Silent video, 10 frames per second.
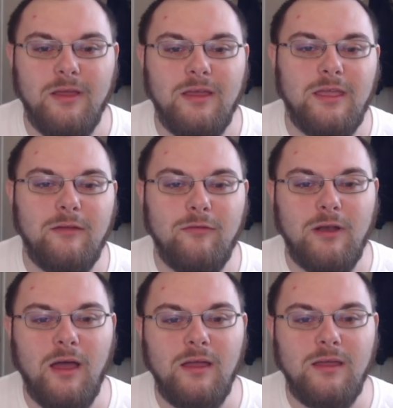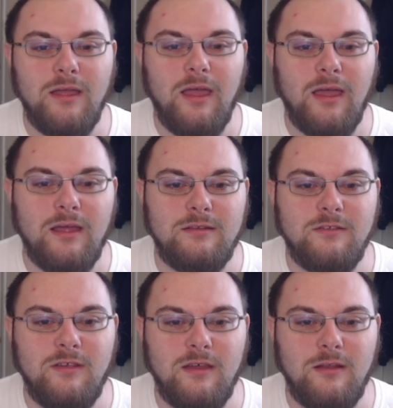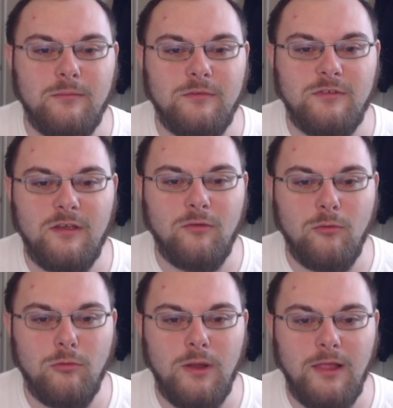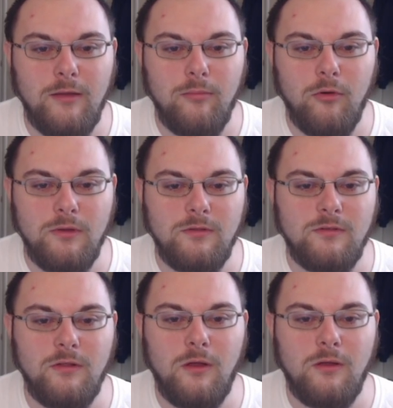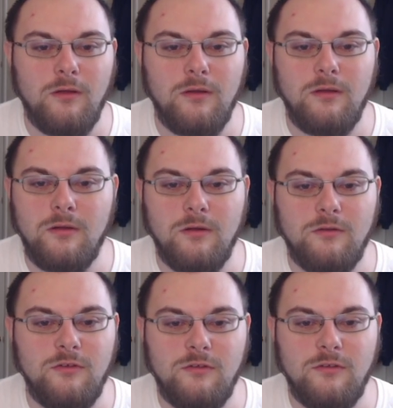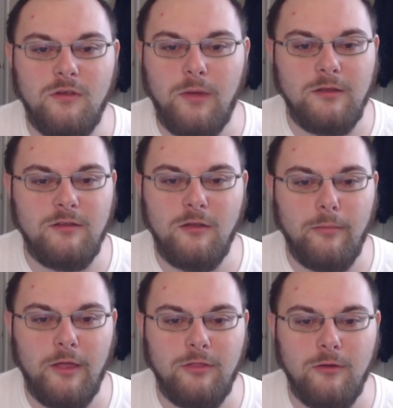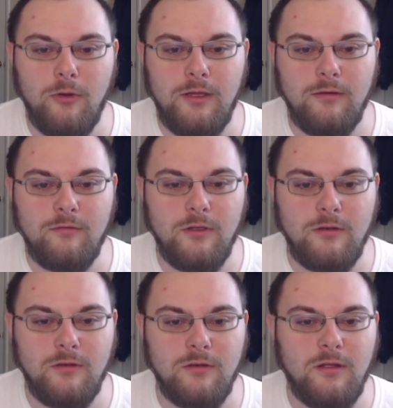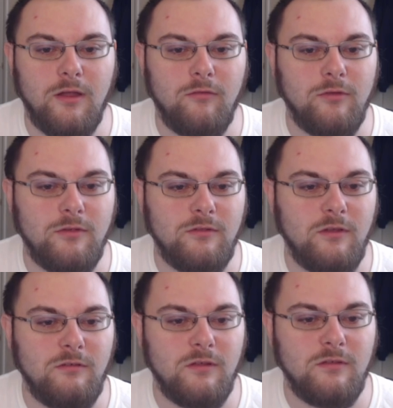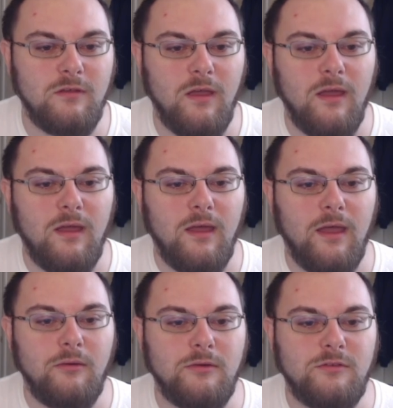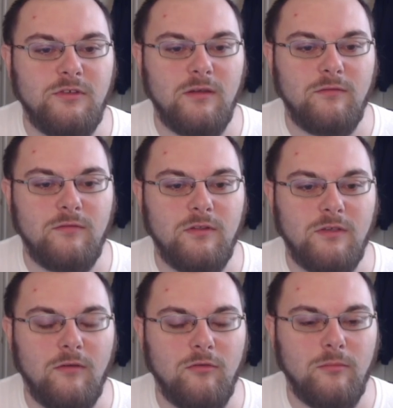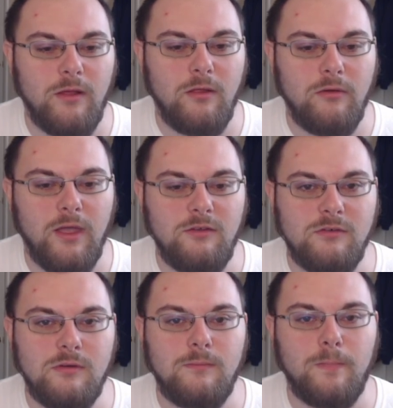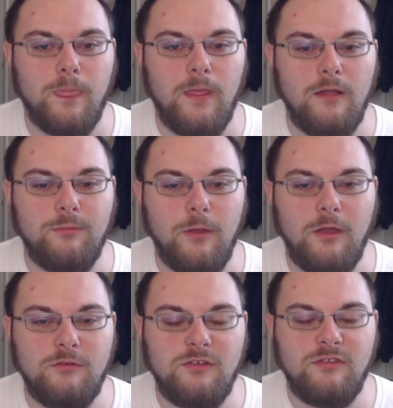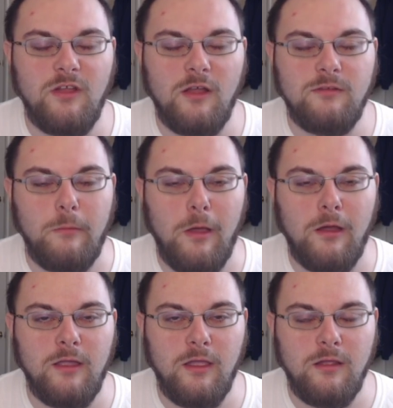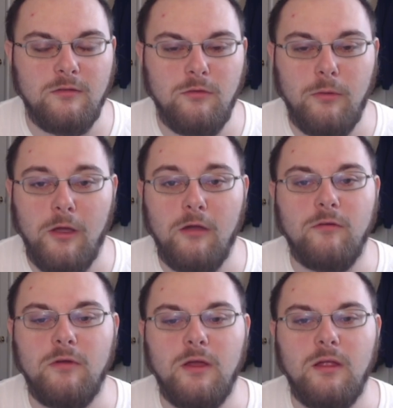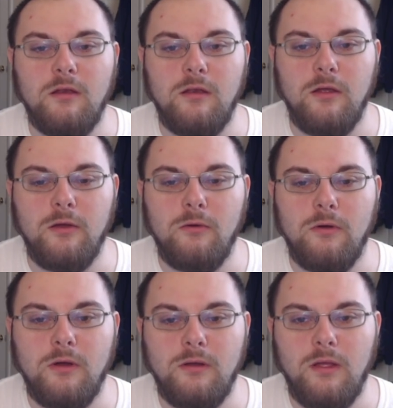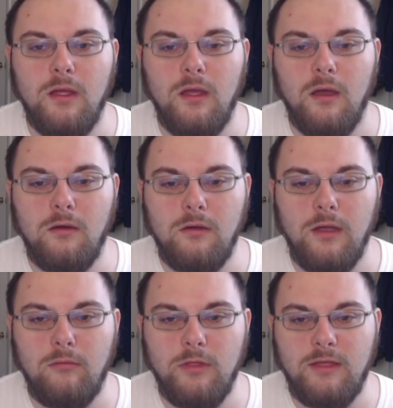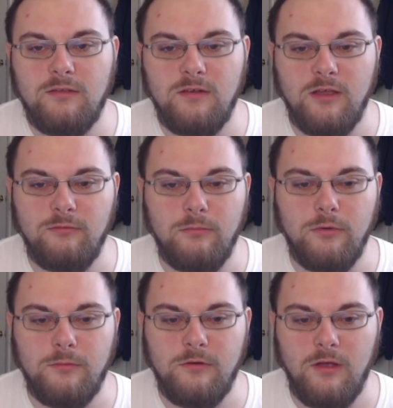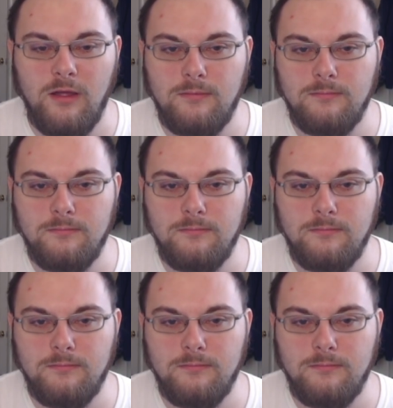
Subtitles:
Even I had to set up several relay points along, or just so my telepathic waves can cover this distance. How could she have discovered my location? It's because she's Tatsumaki and too powerful. No. Okay, well that's a nice boob shot.